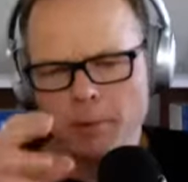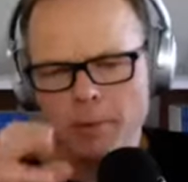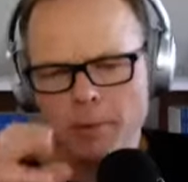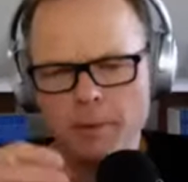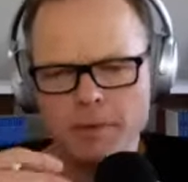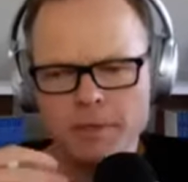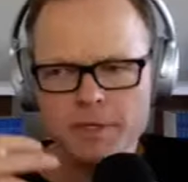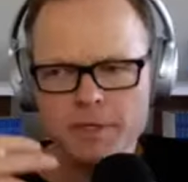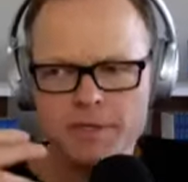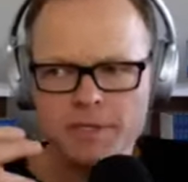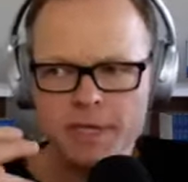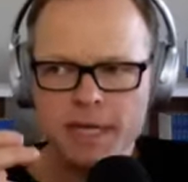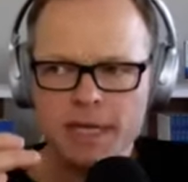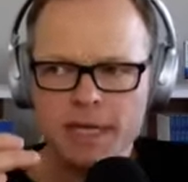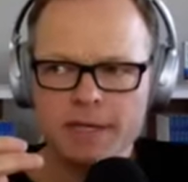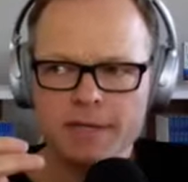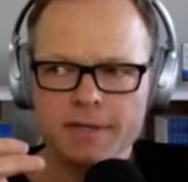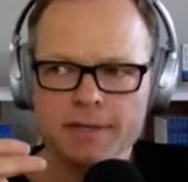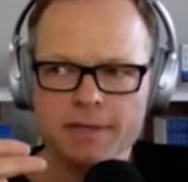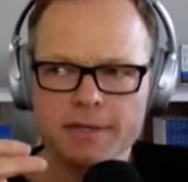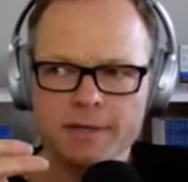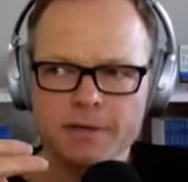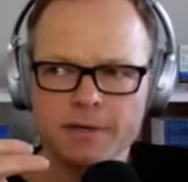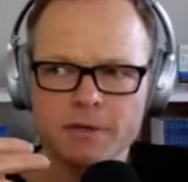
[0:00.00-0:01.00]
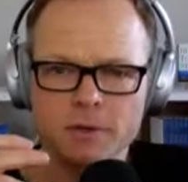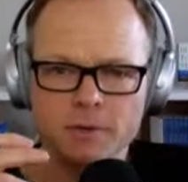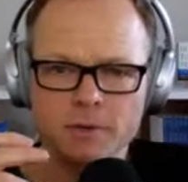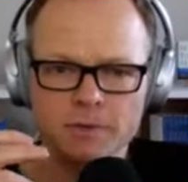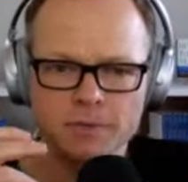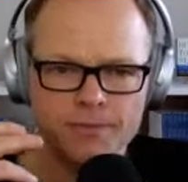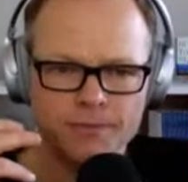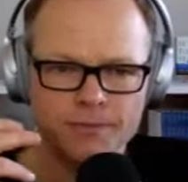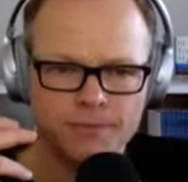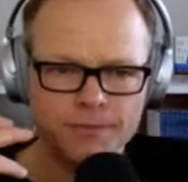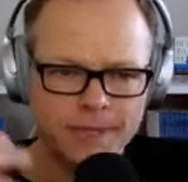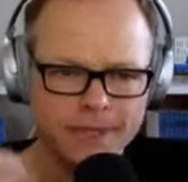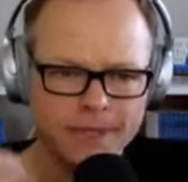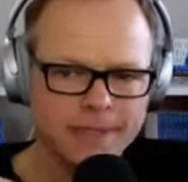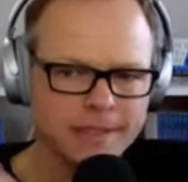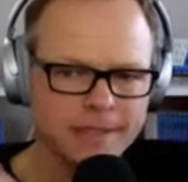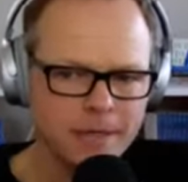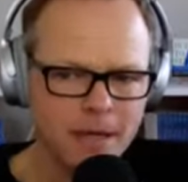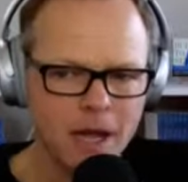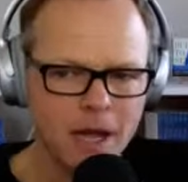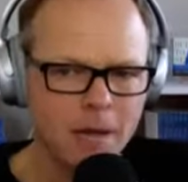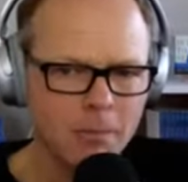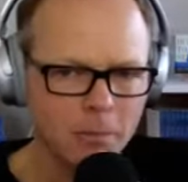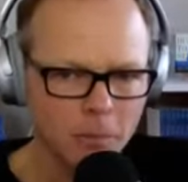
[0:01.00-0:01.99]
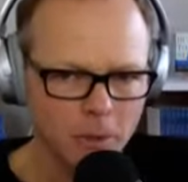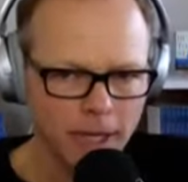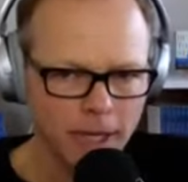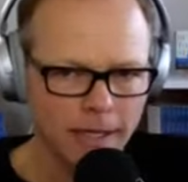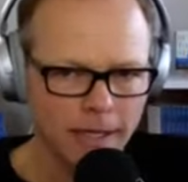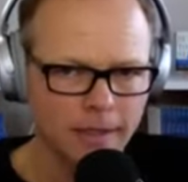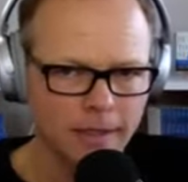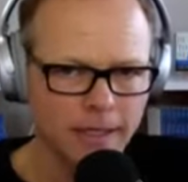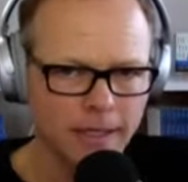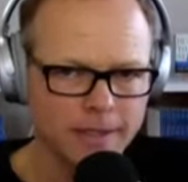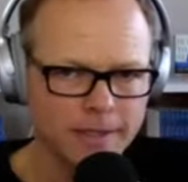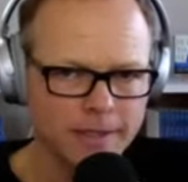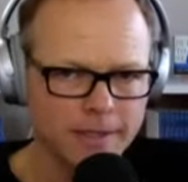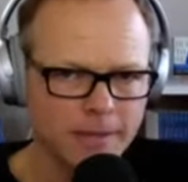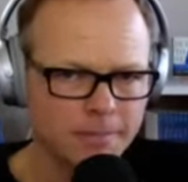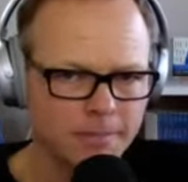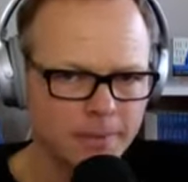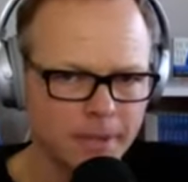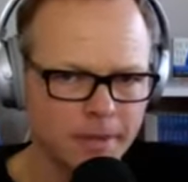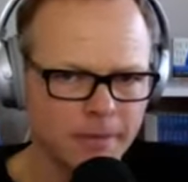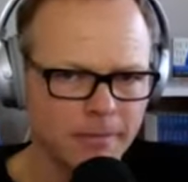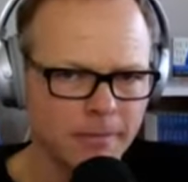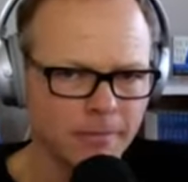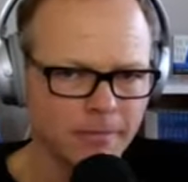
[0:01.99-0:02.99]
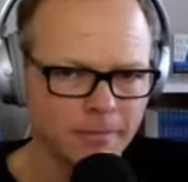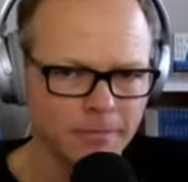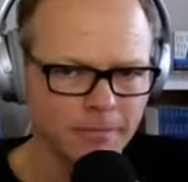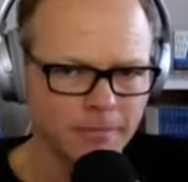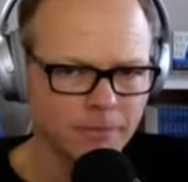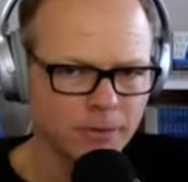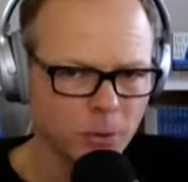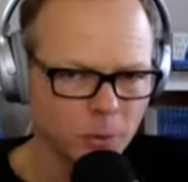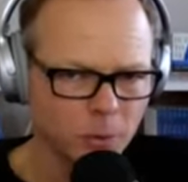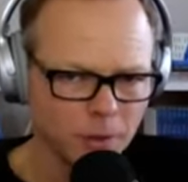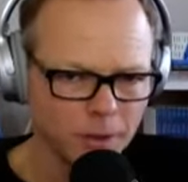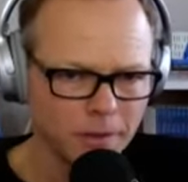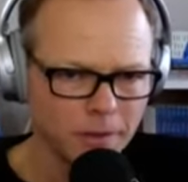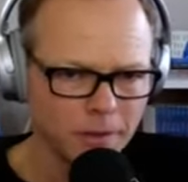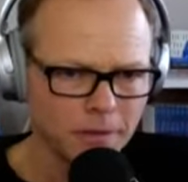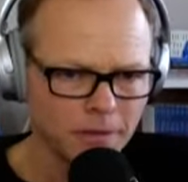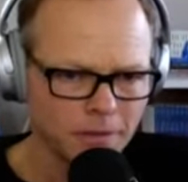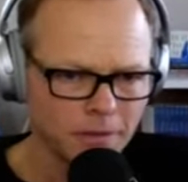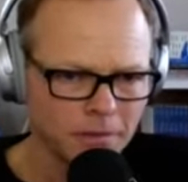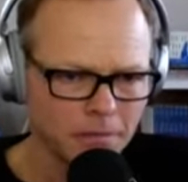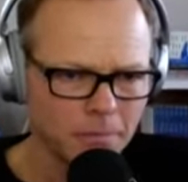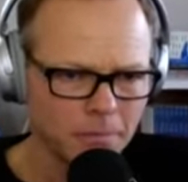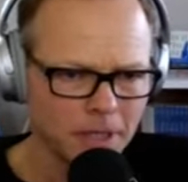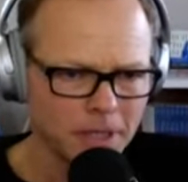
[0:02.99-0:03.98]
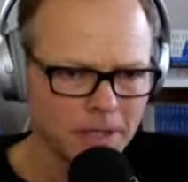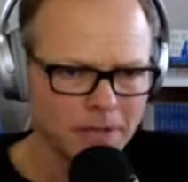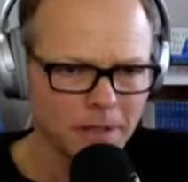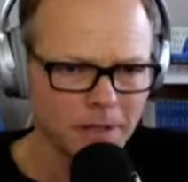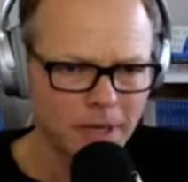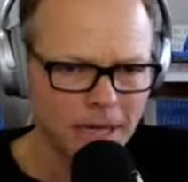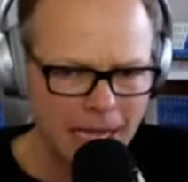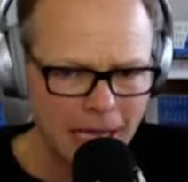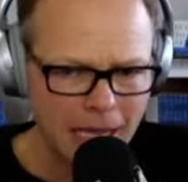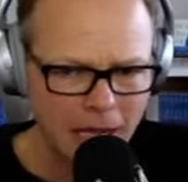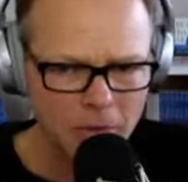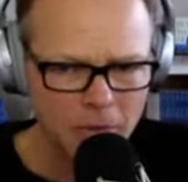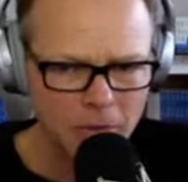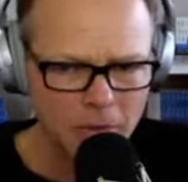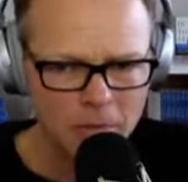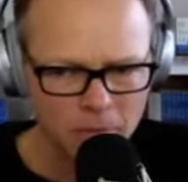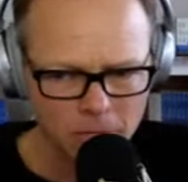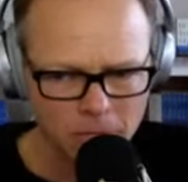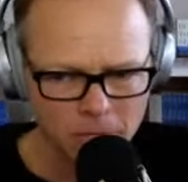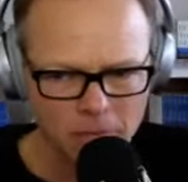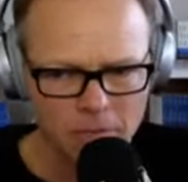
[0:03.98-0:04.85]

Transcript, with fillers: I'm hearing you say is there's no fixed timeline. It's a bit fluid based on how,